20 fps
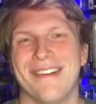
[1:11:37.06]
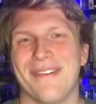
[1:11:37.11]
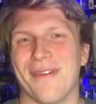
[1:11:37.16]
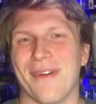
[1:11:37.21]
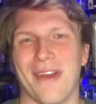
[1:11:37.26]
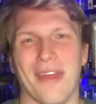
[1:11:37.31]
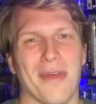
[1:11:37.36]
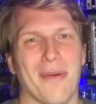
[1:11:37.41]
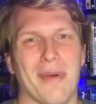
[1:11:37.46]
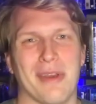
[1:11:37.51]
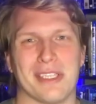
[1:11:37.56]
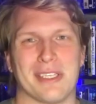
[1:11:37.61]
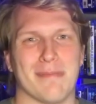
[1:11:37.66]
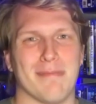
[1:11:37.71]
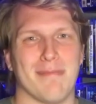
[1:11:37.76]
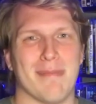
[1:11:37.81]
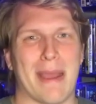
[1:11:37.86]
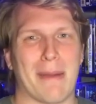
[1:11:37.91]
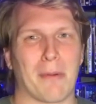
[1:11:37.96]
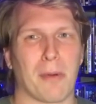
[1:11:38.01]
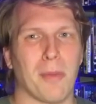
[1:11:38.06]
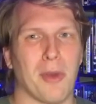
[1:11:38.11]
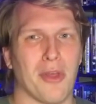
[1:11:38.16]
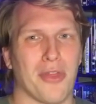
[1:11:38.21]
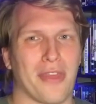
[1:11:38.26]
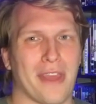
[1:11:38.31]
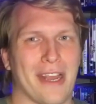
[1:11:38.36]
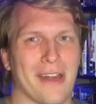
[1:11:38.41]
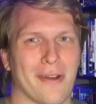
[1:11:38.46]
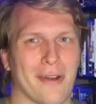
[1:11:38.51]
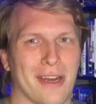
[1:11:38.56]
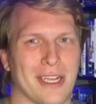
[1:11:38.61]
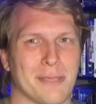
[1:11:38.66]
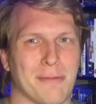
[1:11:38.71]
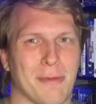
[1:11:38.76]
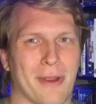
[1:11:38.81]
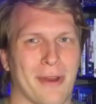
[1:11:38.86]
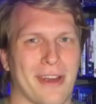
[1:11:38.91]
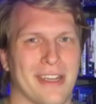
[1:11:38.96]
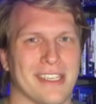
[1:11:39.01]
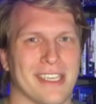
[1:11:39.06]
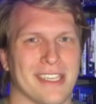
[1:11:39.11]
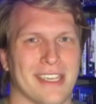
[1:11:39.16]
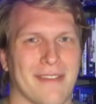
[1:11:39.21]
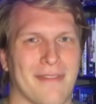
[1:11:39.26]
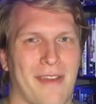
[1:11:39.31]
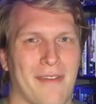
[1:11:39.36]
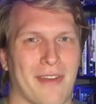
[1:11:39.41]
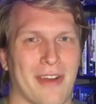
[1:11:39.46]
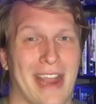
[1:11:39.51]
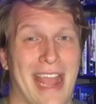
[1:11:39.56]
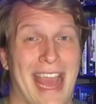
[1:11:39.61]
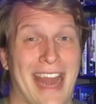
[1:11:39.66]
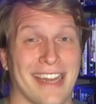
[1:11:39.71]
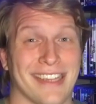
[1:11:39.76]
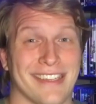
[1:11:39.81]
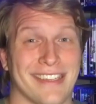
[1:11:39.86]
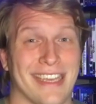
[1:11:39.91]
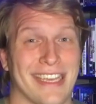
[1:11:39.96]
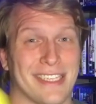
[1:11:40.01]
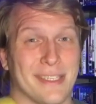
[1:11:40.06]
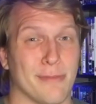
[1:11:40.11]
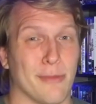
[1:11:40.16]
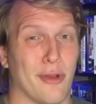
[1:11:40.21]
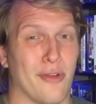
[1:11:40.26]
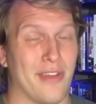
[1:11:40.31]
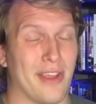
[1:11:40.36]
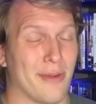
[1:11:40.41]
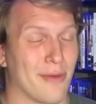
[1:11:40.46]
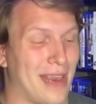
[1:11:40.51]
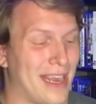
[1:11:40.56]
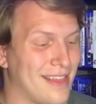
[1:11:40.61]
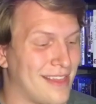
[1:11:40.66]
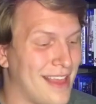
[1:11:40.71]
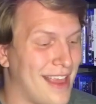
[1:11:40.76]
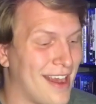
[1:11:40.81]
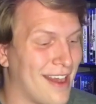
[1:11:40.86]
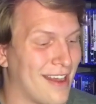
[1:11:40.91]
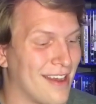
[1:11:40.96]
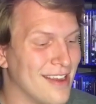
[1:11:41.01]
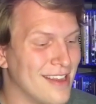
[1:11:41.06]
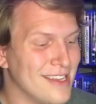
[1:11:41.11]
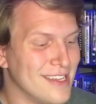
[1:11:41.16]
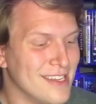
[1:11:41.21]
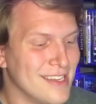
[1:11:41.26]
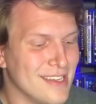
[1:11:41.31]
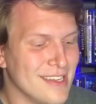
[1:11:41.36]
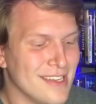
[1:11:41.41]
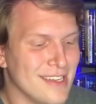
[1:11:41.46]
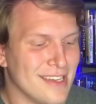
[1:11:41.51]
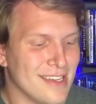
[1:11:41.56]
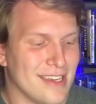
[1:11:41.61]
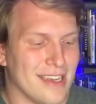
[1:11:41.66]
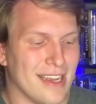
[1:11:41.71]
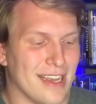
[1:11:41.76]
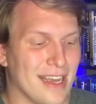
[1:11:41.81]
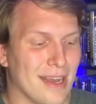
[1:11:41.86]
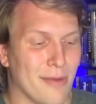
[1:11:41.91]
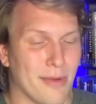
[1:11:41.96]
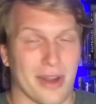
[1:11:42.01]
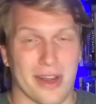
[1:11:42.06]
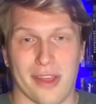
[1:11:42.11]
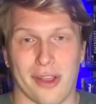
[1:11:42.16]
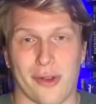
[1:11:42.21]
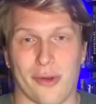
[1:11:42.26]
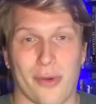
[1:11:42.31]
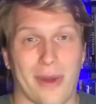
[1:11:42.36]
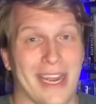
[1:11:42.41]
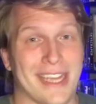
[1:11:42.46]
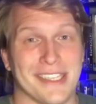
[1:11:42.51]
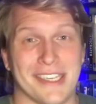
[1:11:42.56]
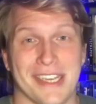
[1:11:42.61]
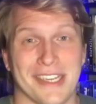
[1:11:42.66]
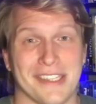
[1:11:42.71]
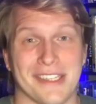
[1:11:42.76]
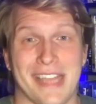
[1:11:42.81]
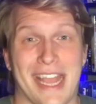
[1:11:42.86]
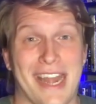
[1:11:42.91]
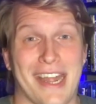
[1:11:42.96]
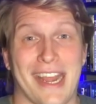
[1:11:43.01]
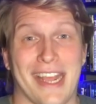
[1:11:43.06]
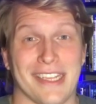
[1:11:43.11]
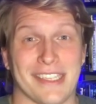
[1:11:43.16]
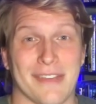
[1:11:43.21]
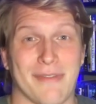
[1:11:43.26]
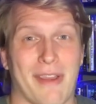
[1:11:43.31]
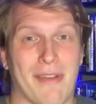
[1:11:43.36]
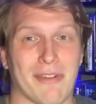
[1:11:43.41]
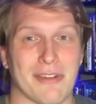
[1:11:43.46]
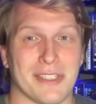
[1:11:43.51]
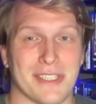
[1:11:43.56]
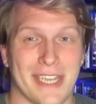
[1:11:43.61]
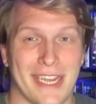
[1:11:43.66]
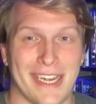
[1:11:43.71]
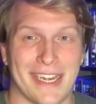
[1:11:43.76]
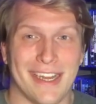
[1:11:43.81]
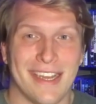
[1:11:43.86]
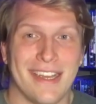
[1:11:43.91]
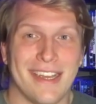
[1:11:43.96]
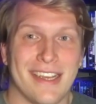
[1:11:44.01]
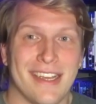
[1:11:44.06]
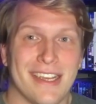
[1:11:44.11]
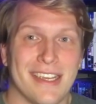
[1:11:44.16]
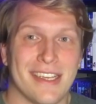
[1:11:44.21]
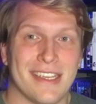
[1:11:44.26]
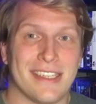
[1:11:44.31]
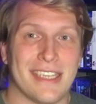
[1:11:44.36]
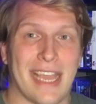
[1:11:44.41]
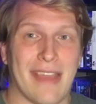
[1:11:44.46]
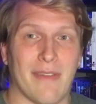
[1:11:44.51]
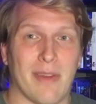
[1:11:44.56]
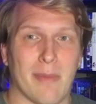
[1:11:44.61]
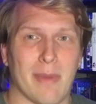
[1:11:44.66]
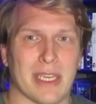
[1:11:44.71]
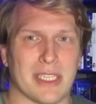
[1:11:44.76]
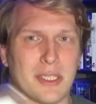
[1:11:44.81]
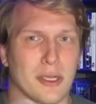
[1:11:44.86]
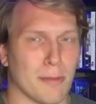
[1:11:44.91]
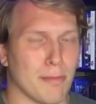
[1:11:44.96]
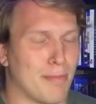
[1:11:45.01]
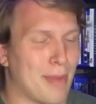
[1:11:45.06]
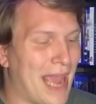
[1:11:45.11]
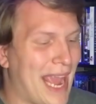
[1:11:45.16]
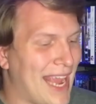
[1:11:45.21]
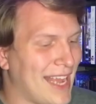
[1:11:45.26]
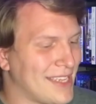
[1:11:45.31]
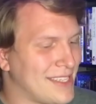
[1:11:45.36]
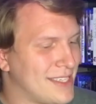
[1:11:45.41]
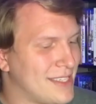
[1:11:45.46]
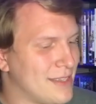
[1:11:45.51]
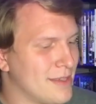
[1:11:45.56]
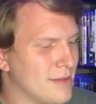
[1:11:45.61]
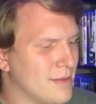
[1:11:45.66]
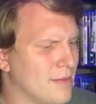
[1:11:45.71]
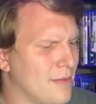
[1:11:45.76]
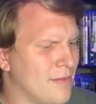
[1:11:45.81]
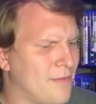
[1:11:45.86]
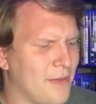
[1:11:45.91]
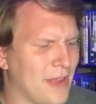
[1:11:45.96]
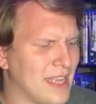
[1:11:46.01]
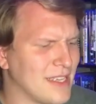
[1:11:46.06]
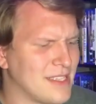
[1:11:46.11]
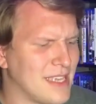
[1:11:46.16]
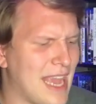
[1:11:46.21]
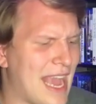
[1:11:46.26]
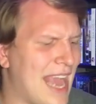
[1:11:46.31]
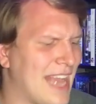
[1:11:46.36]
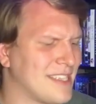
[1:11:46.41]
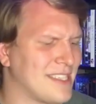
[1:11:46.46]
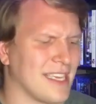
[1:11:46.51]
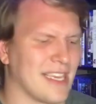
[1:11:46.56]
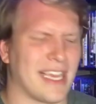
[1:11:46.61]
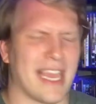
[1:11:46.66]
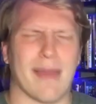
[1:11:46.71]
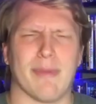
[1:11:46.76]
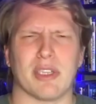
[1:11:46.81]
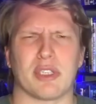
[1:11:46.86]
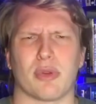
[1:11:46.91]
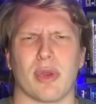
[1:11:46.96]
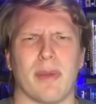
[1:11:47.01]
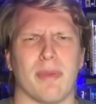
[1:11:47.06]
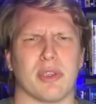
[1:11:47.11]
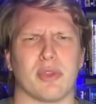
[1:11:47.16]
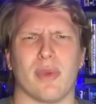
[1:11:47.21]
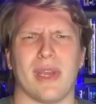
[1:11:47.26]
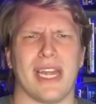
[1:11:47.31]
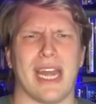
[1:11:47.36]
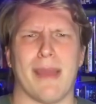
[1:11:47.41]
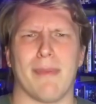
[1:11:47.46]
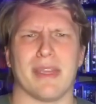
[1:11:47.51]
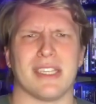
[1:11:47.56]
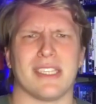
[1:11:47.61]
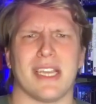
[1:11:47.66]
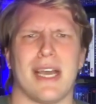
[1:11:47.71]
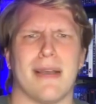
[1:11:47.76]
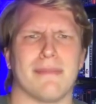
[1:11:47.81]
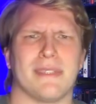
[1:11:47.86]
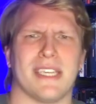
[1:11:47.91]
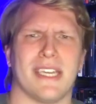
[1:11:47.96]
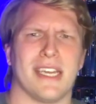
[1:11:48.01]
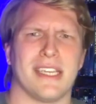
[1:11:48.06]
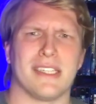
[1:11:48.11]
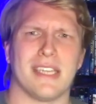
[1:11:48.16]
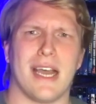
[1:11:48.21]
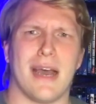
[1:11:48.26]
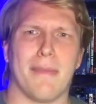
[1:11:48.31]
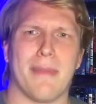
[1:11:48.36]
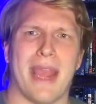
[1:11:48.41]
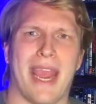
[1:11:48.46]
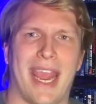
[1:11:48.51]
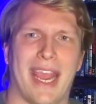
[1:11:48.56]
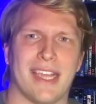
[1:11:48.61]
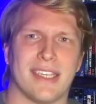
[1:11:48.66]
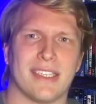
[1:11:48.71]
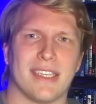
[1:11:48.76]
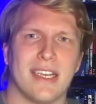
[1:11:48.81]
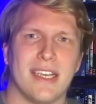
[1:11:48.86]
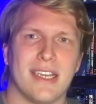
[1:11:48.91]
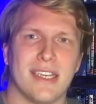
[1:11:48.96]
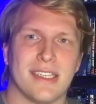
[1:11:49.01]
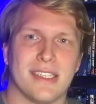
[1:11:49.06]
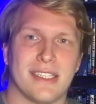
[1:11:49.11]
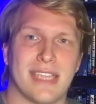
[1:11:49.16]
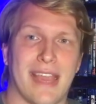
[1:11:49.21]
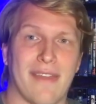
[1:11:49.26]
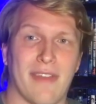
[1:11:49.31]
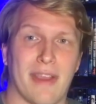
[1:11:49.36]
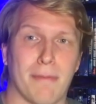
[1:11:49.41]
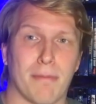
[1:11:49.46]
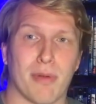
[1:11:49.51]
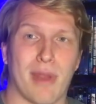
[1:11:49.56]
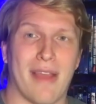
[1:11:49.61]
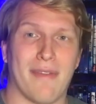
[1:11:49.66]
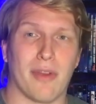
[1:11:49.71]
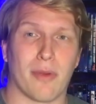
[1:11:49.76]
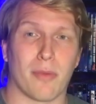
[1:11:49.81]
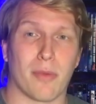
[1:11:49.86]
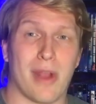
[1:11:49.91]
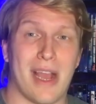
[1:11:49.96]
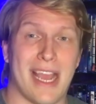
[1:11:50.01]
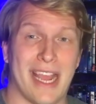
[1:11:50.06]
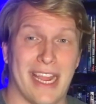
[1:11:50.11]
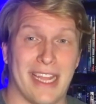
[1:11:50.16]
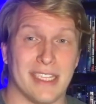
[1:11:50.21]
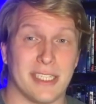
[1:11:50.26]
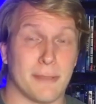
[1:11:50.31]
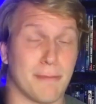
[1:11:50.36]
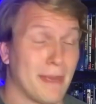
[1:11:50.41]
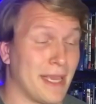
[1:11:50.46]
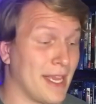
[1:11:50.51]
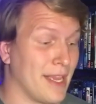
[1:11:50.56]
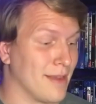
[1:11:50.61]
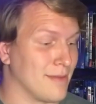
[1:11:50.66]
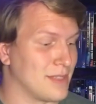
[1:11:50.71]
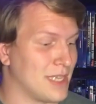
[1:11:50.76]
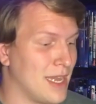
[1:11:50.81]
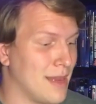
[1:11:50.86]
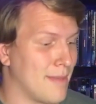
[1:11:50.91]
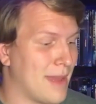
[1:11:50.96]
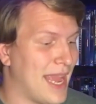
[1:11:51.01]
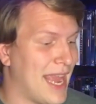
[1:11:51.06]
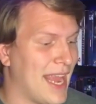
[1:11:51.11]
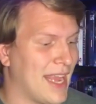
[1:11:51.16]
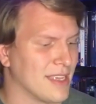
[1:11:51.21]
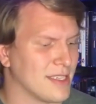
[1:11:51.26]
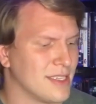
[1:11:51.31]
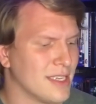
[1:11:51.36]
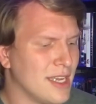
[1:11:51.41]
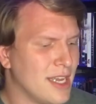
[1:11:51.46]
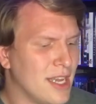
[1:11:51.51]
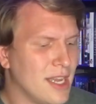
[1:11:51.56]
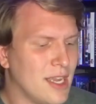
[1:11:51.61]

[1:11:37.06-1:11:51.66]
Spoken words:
One of the most memorable theater experiences I've ever had is this movie right there. One of the craziest endings I've ever seen. Saving Mr. Banks. Fantastic chemistry between Emma Thompson and Tom Hanks. Saving Private Ryan. Speaking of Tom Hanks,